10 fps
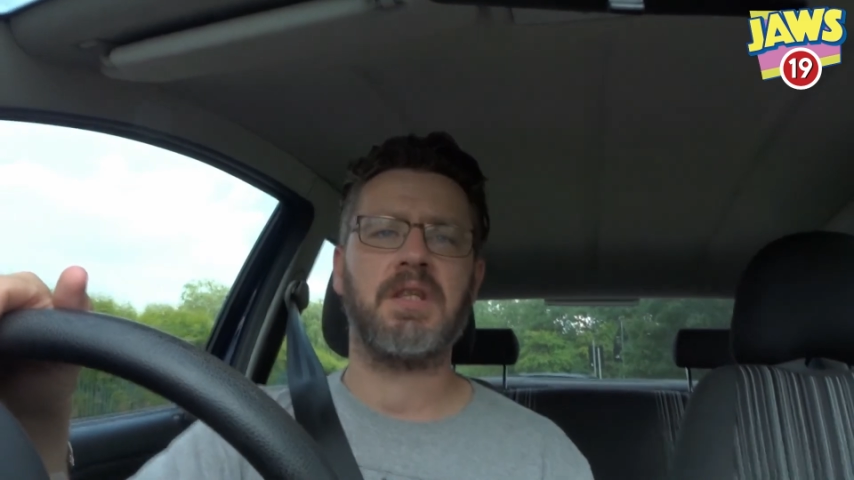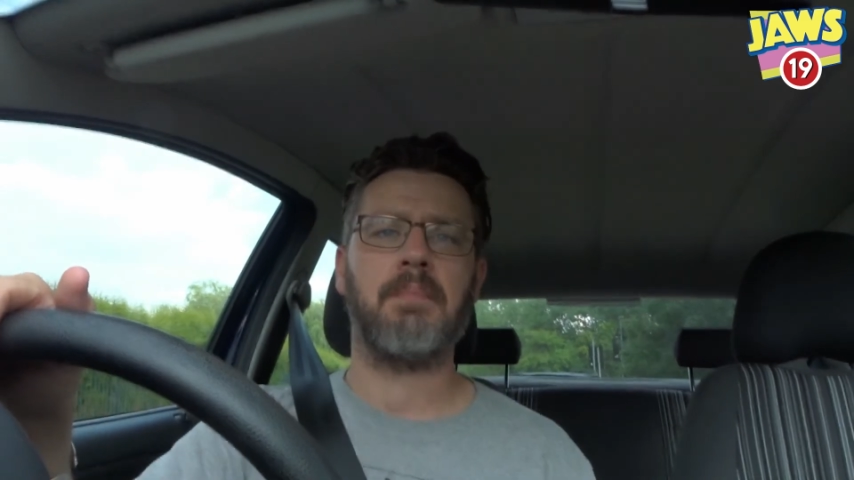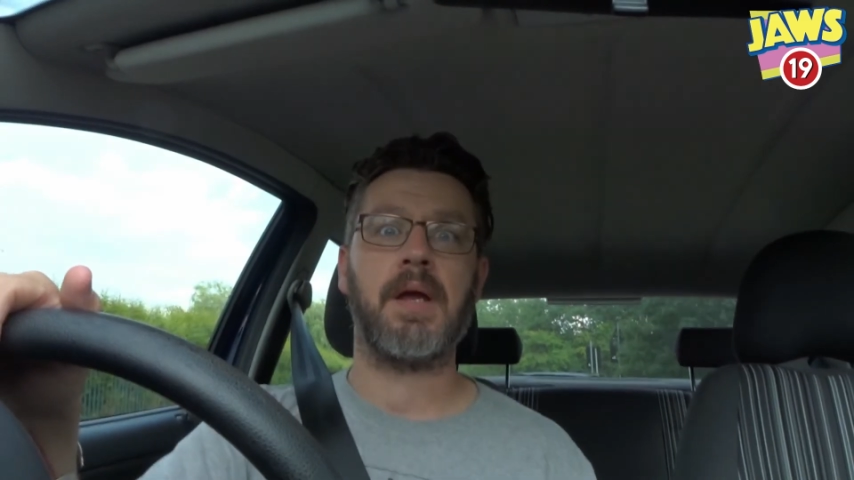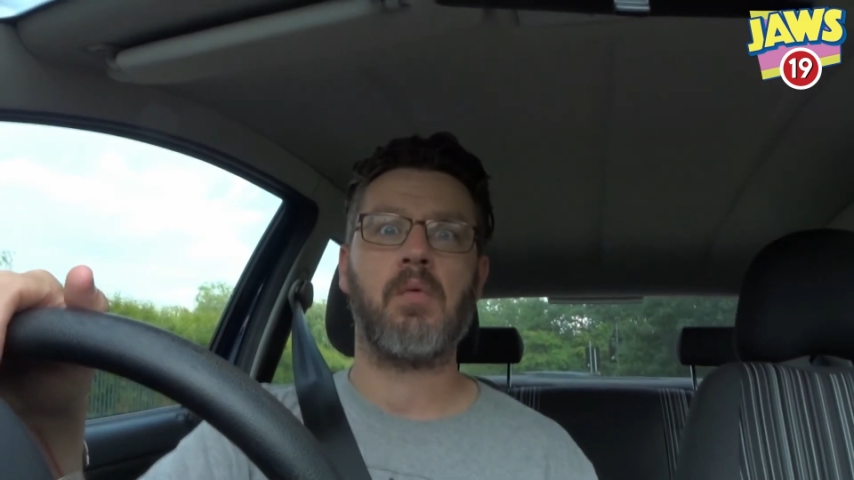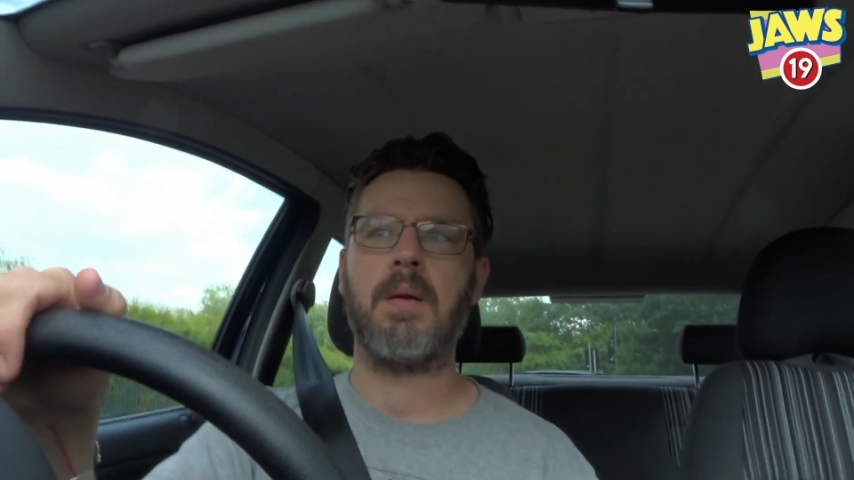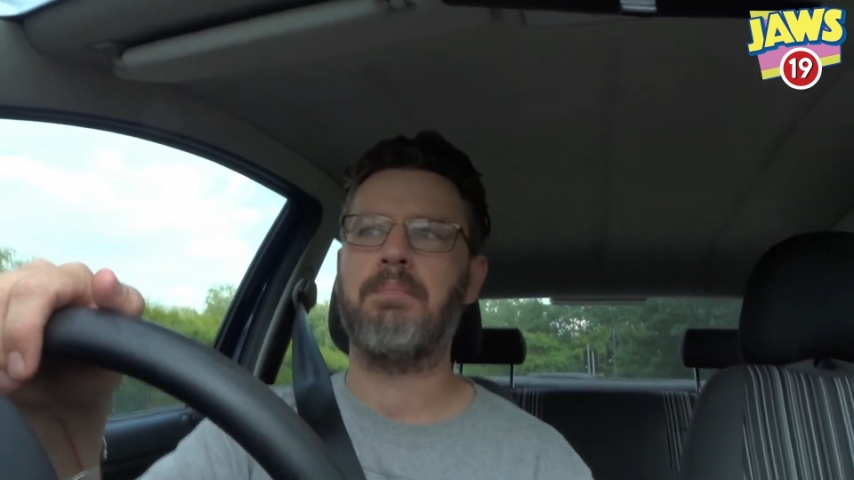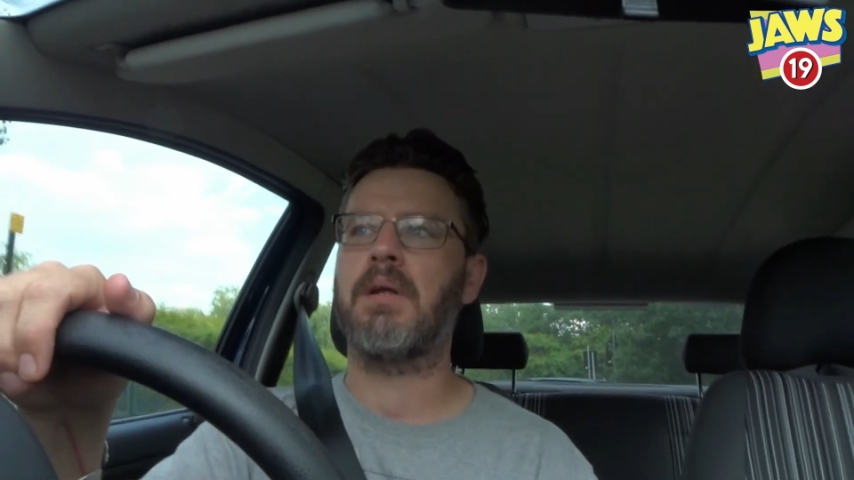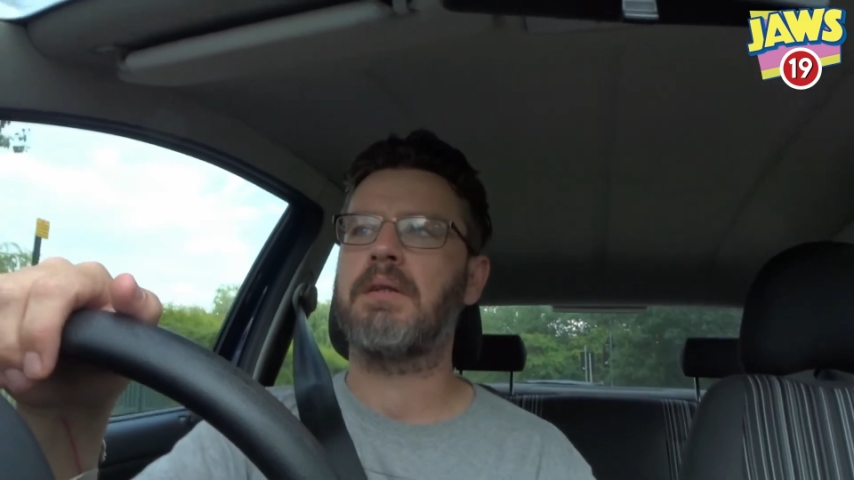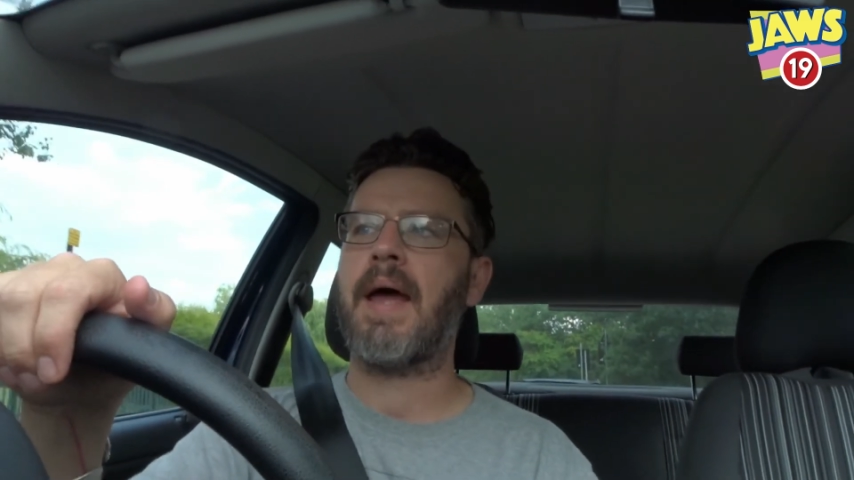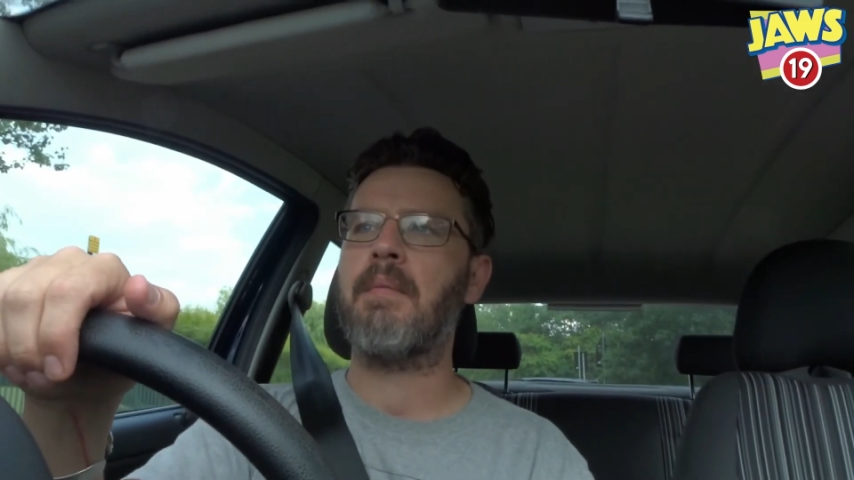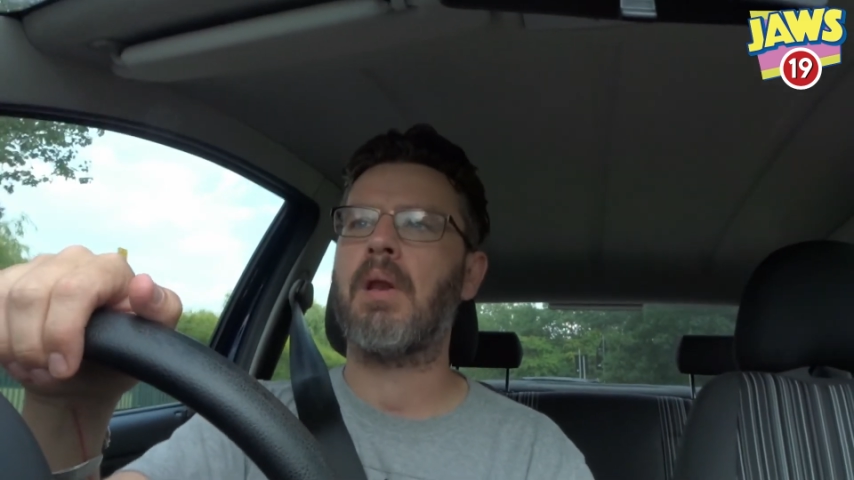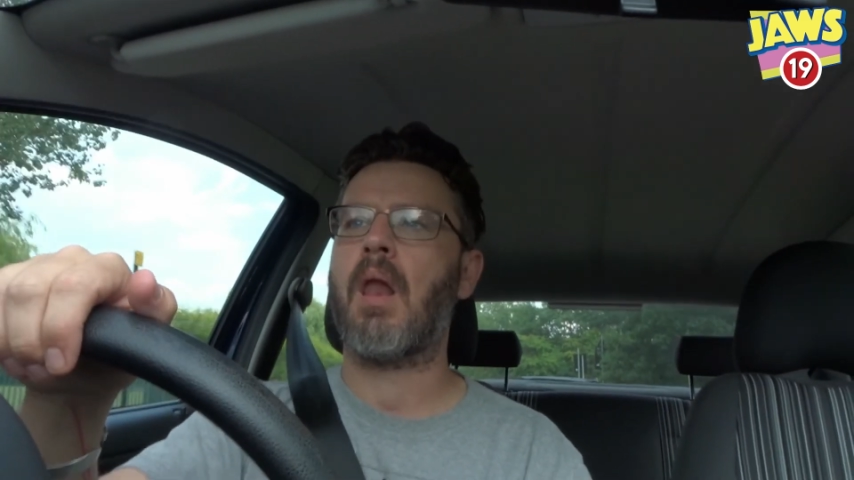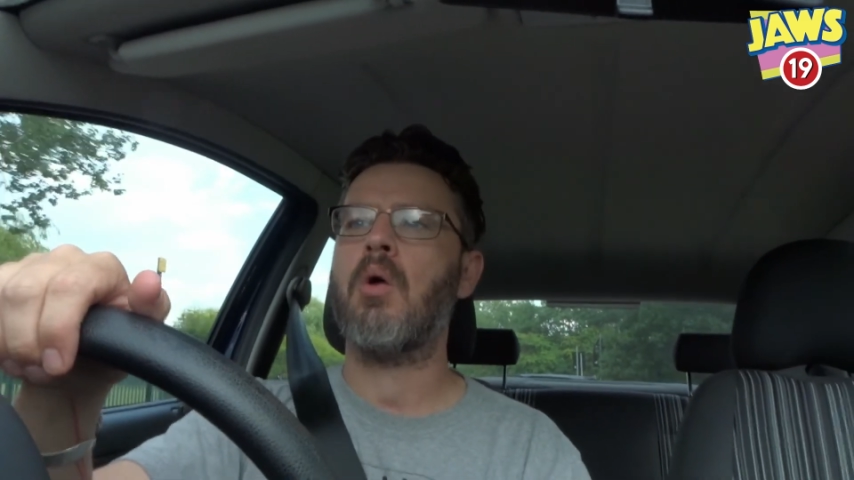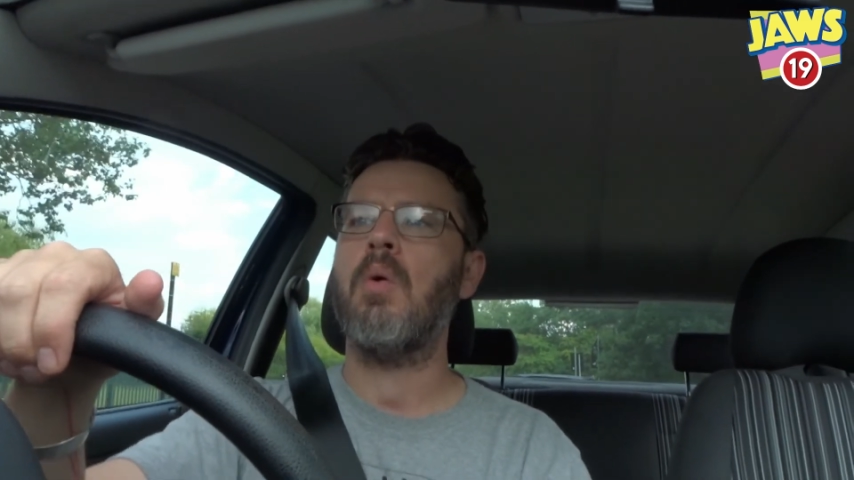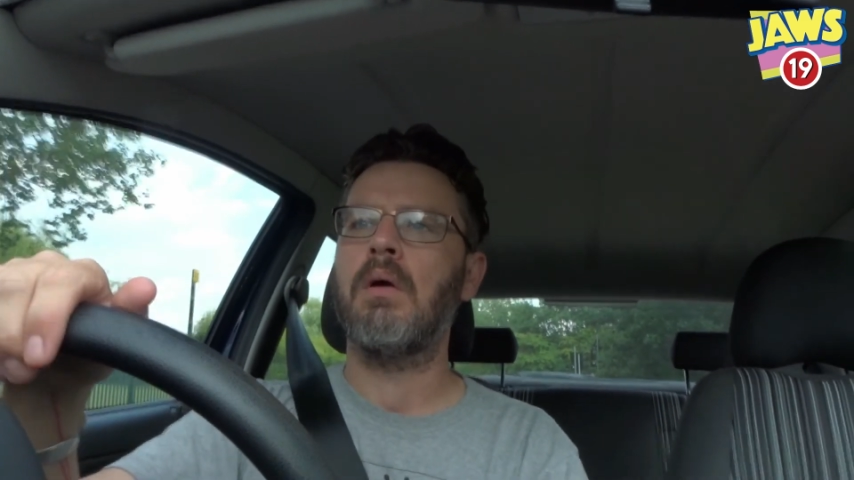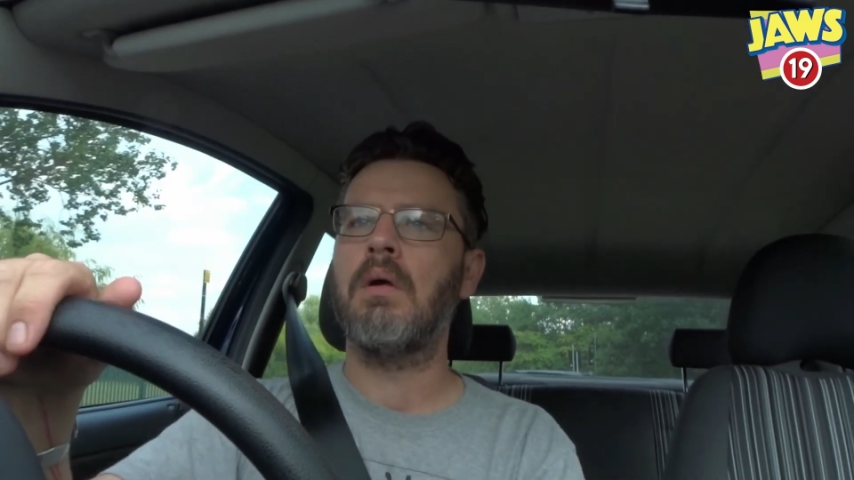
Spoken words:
the big red button down below.